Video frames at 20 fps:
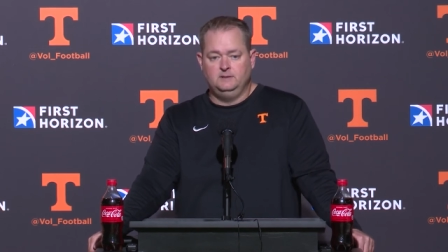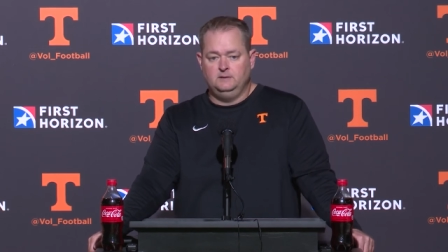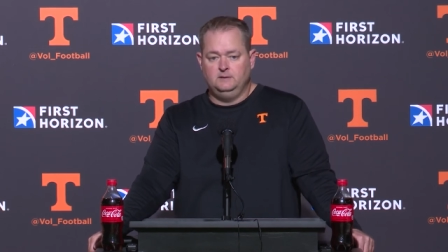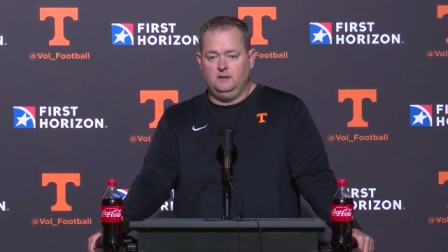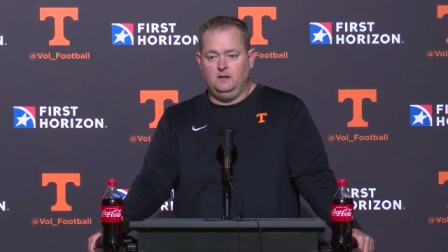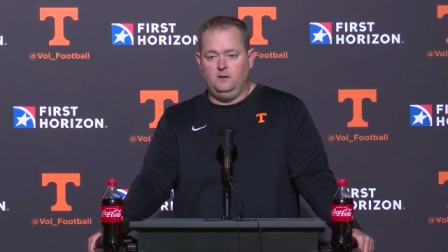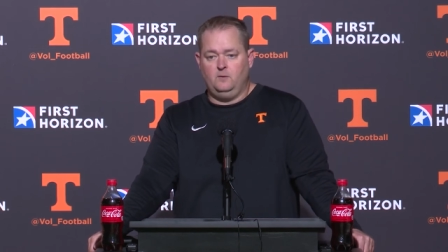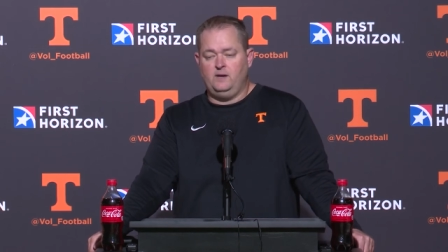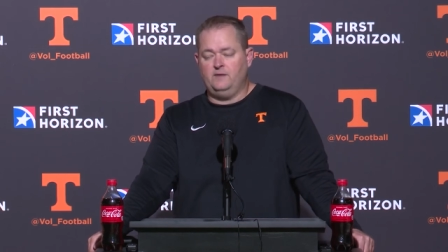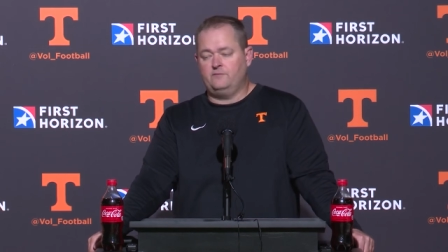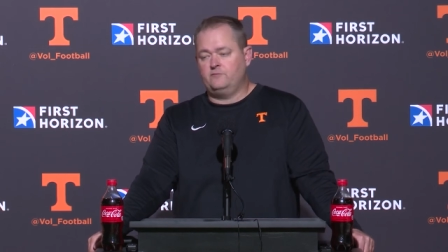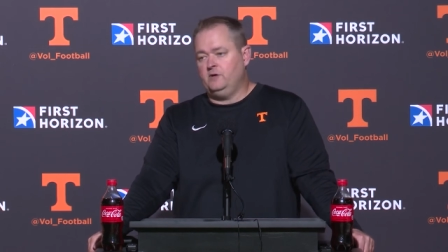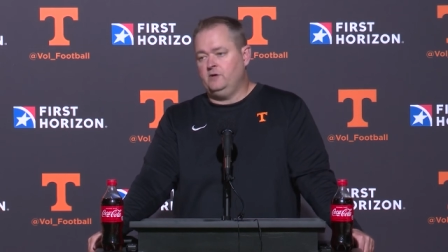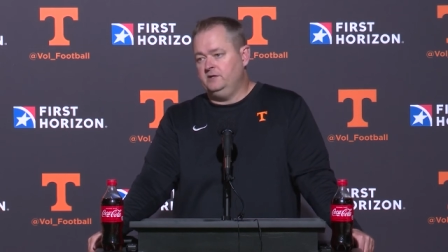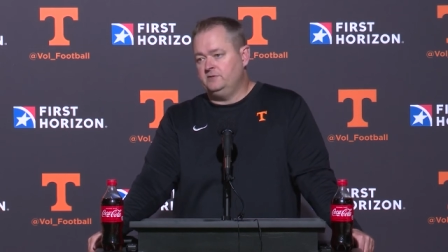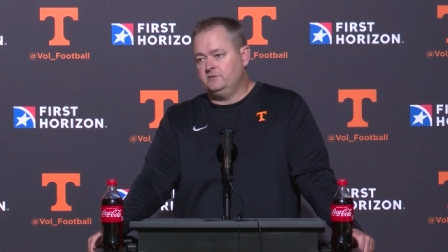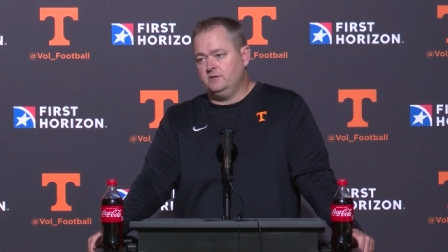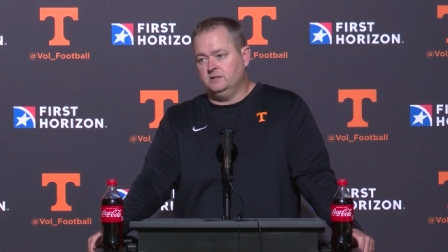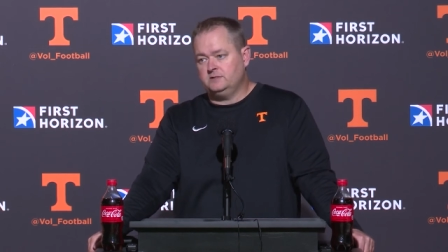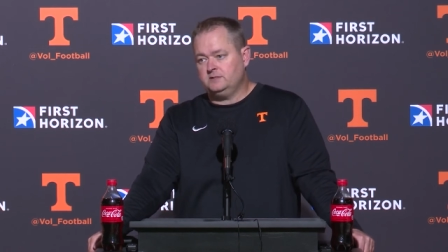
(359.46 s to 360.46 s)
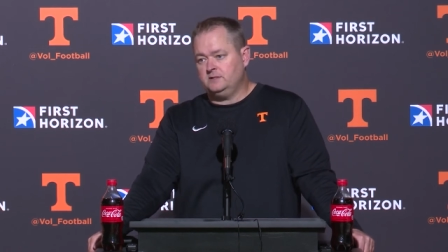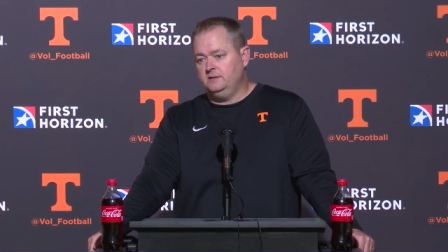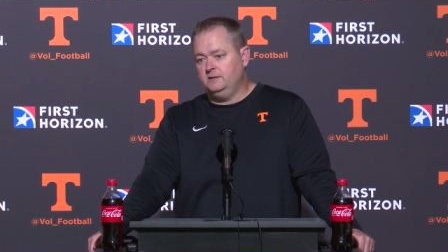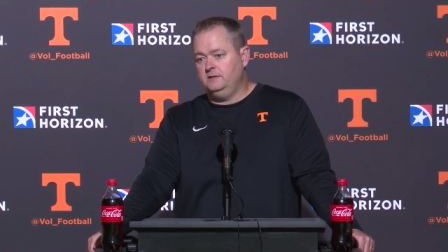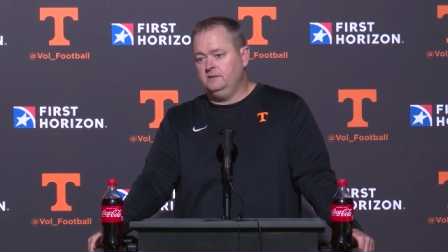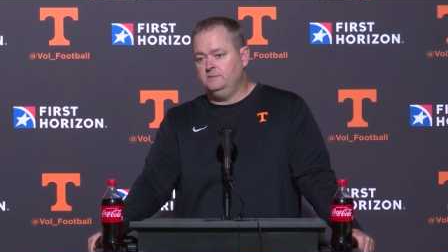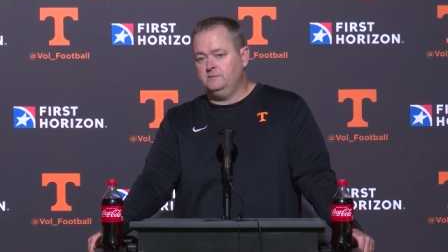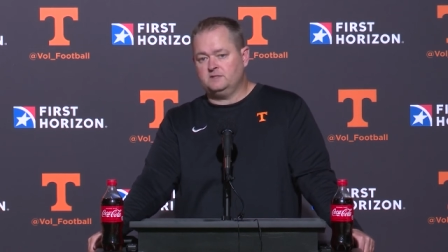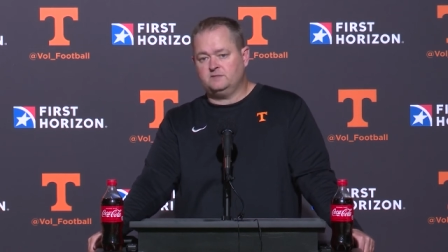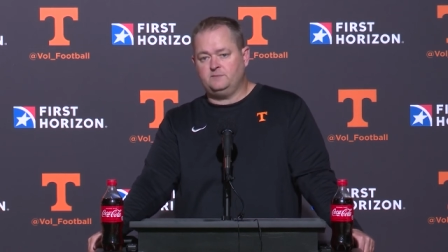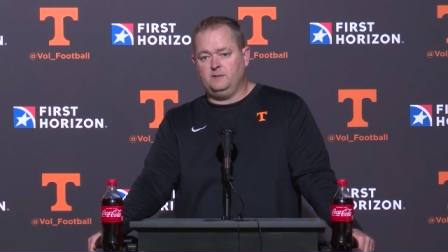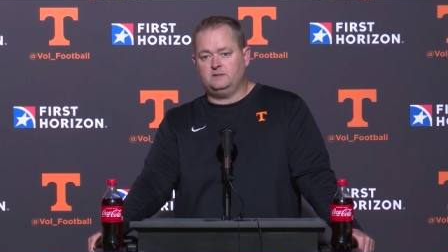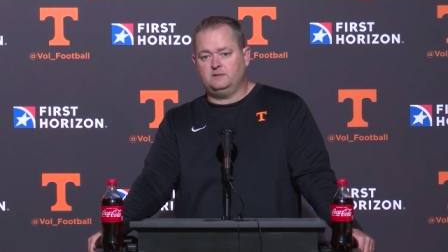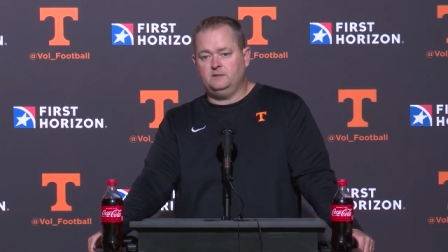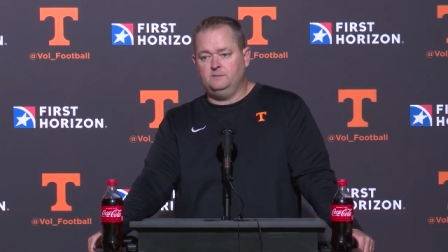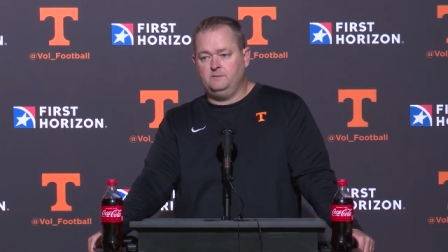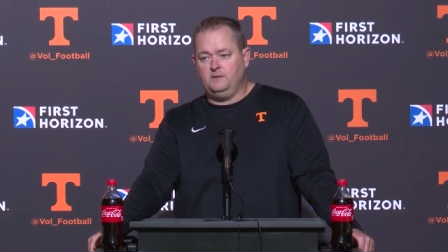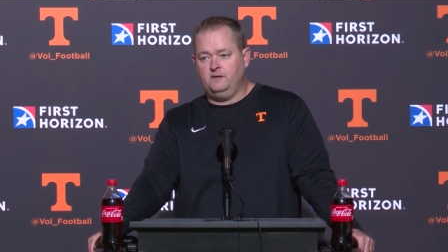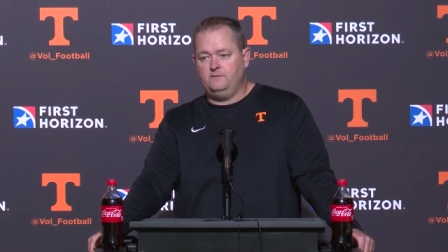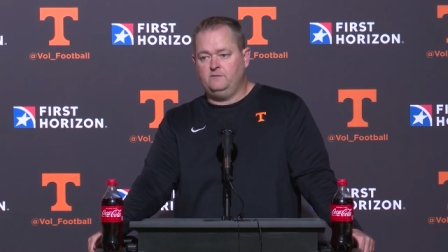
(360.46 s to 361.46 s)
We have great trust in him. Expect
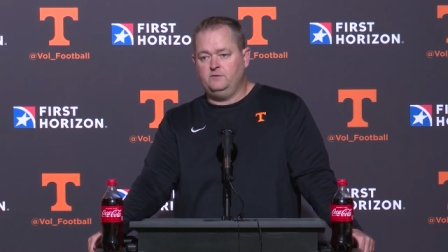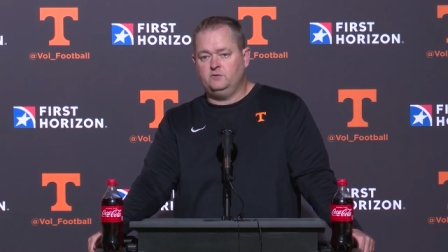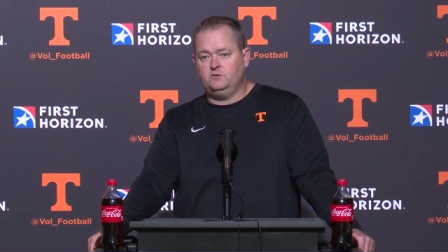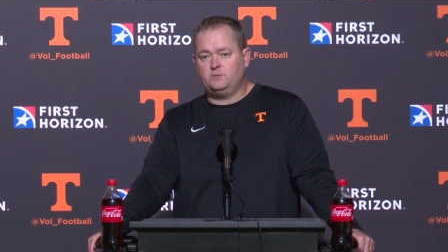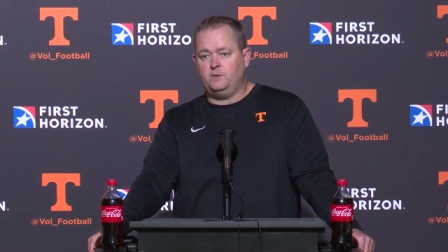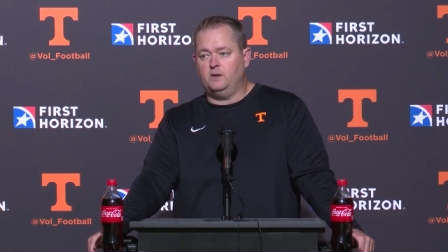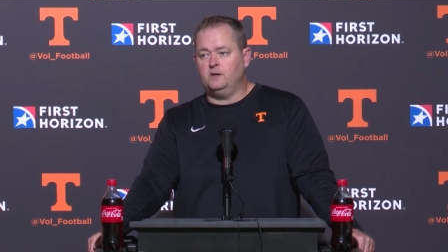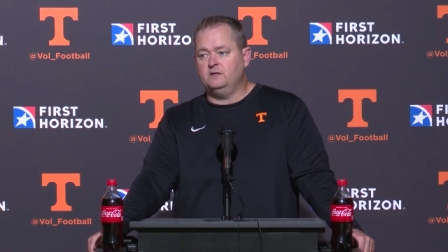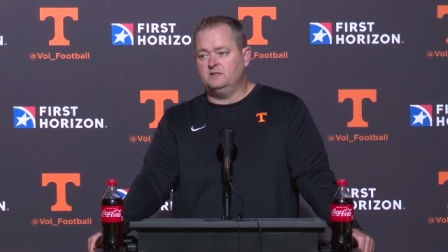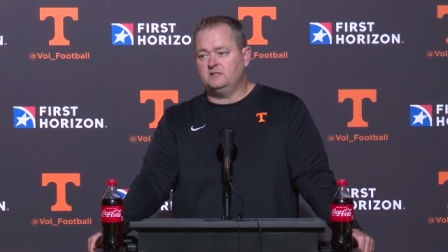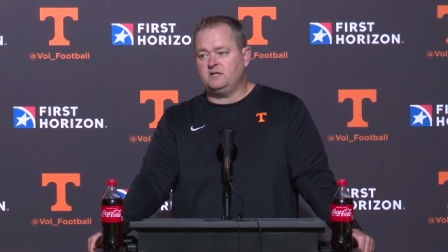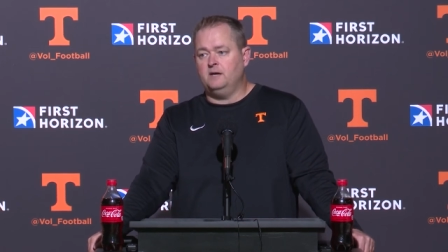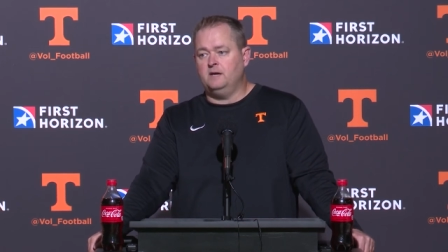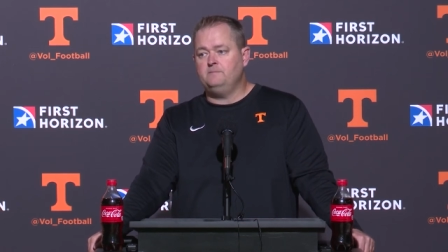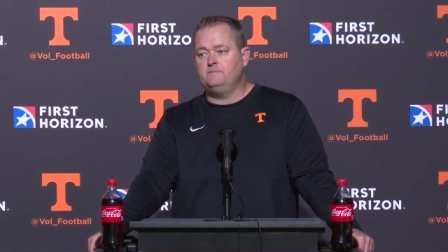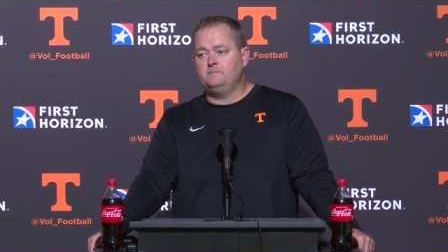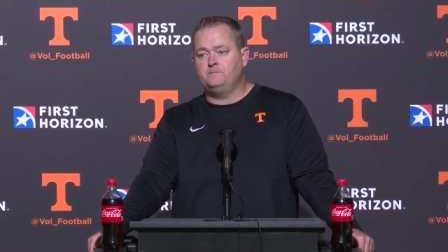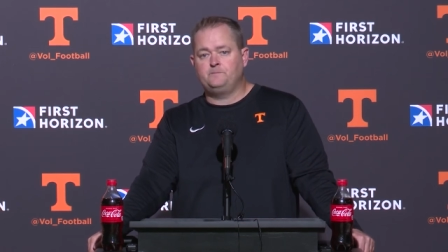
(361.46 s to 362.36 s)
him to have a huge part of this game.